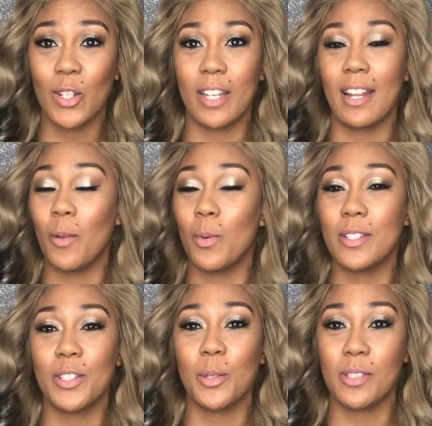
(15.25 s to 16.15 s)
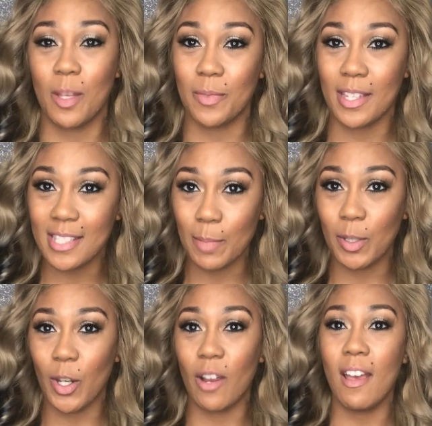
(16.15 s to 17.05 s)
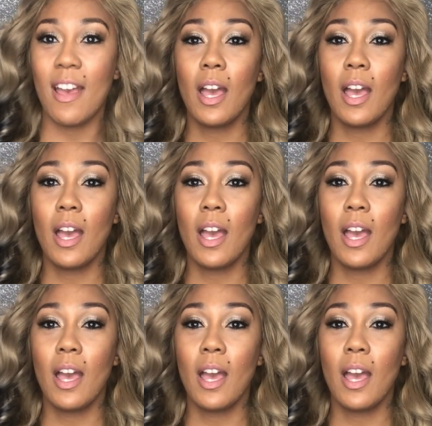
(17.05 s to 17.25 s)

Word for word: look and I wanted to do something similar.